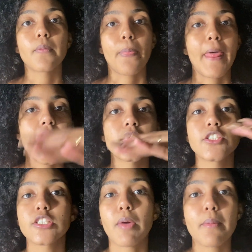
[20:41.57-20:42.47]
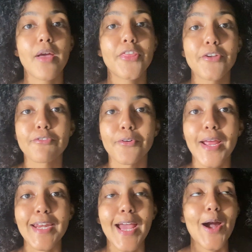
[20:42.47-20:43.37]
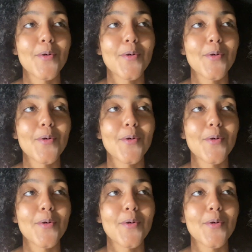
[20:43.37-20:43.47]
That is just my method for right now.